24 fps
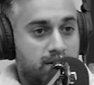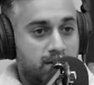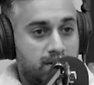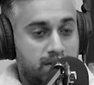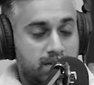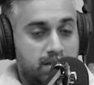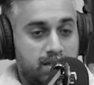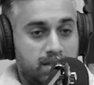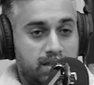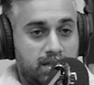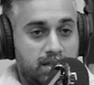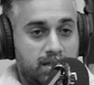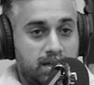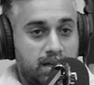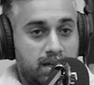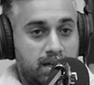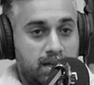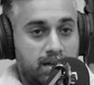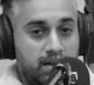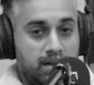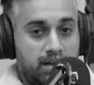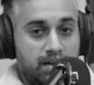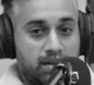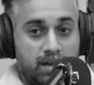Honestly,
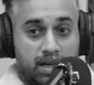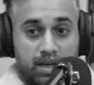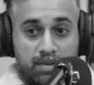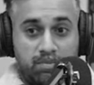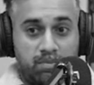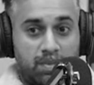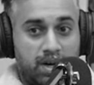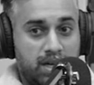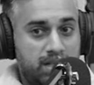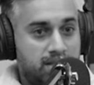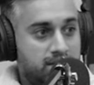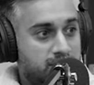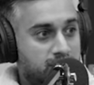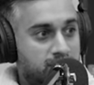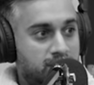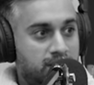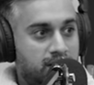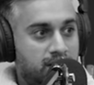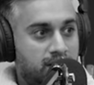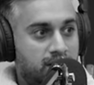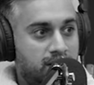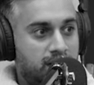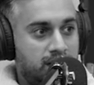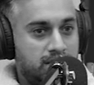like my
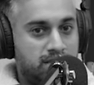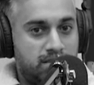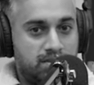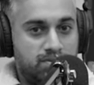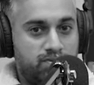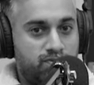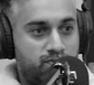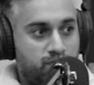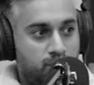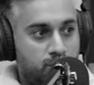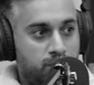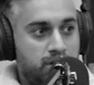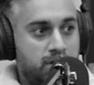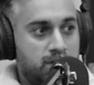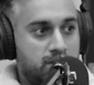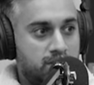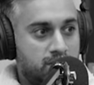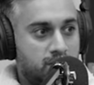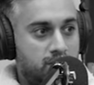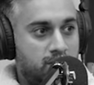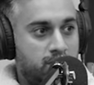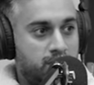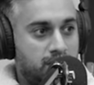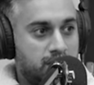son, he's 4
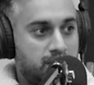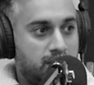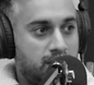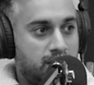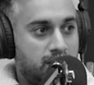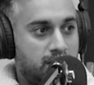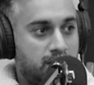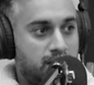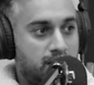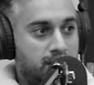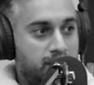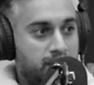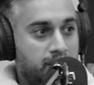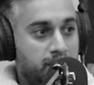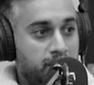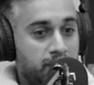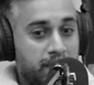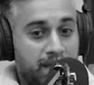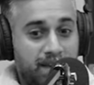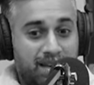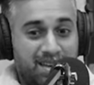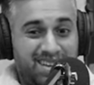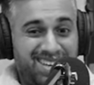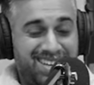years old, mashallah.
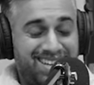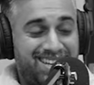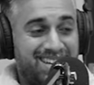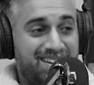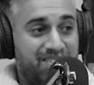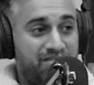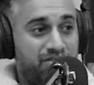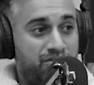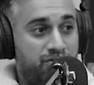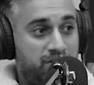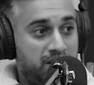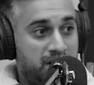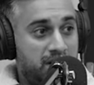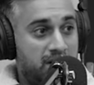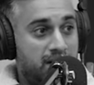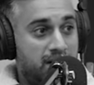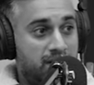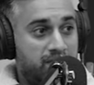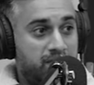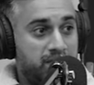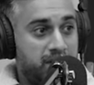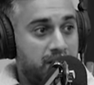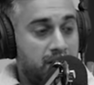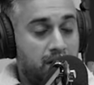He can
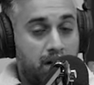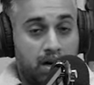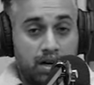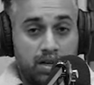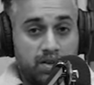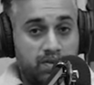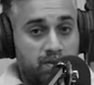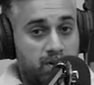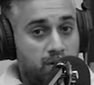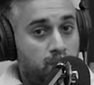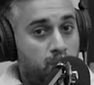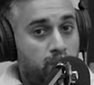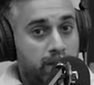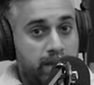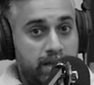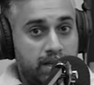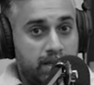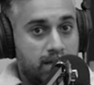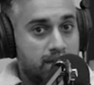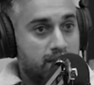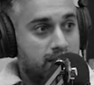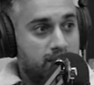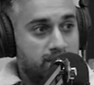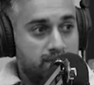read everything. I don't even know
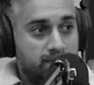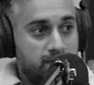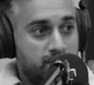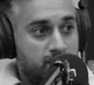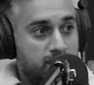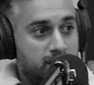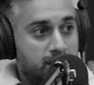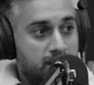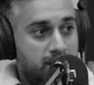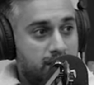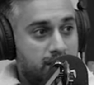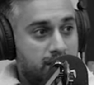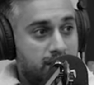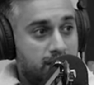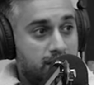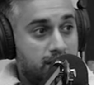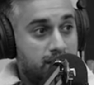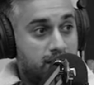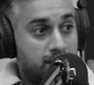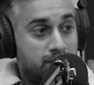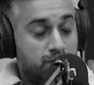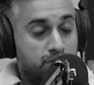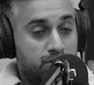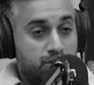where he get that from.
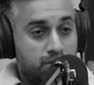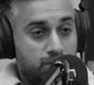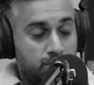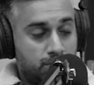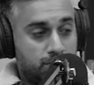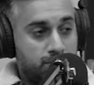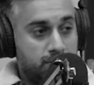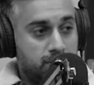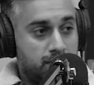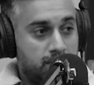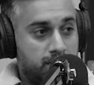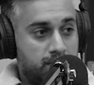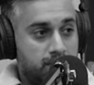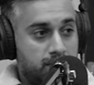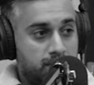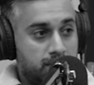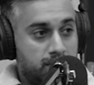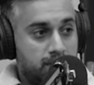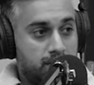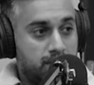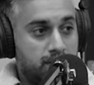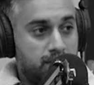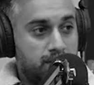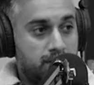He's so
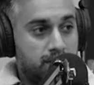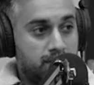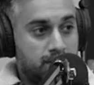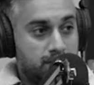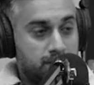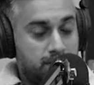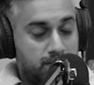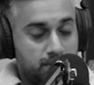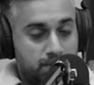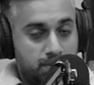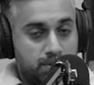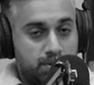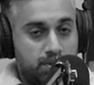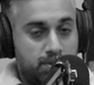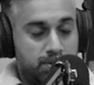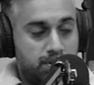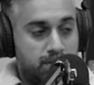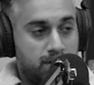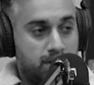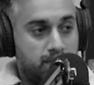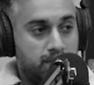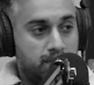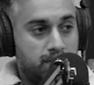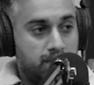sharp. So,
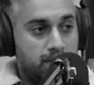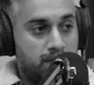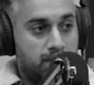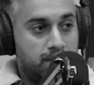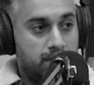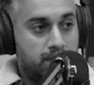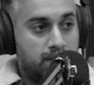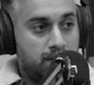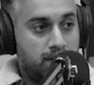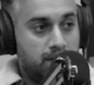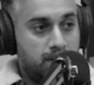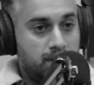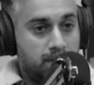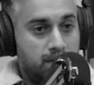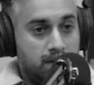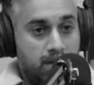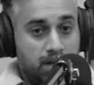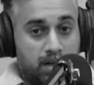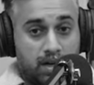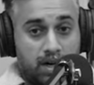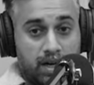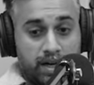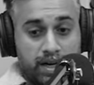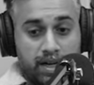so sharp.
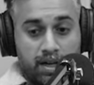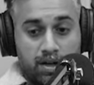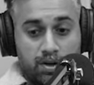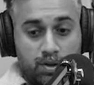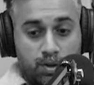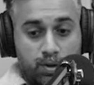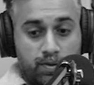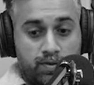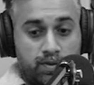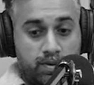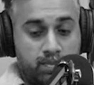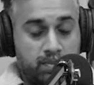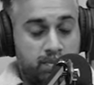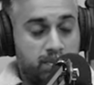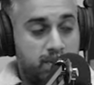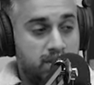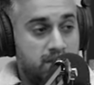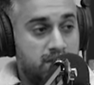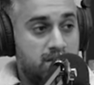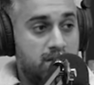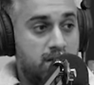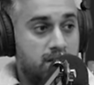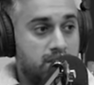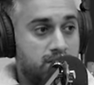Like I get called
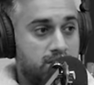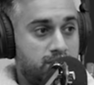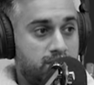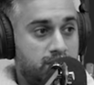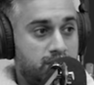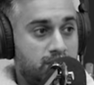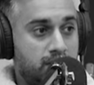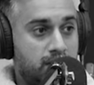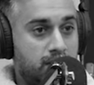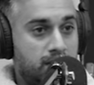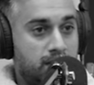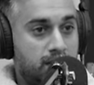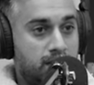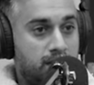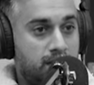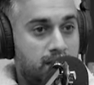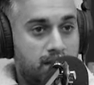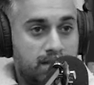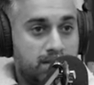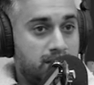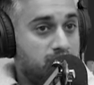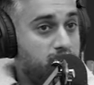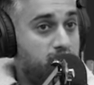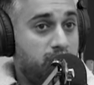from his nursery.
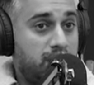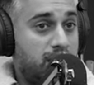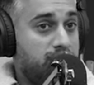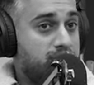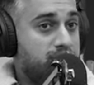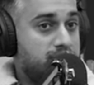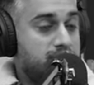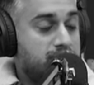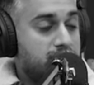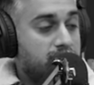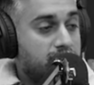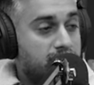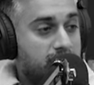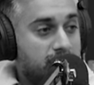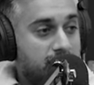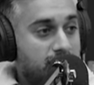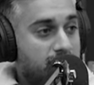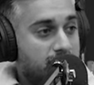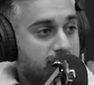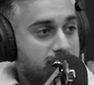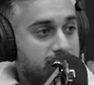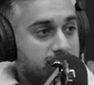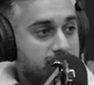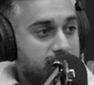Say, "We haven't seen a
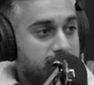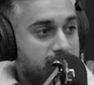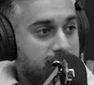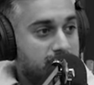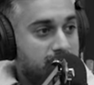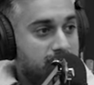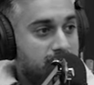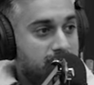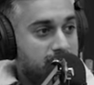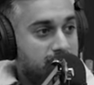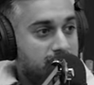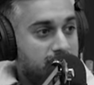kid like this."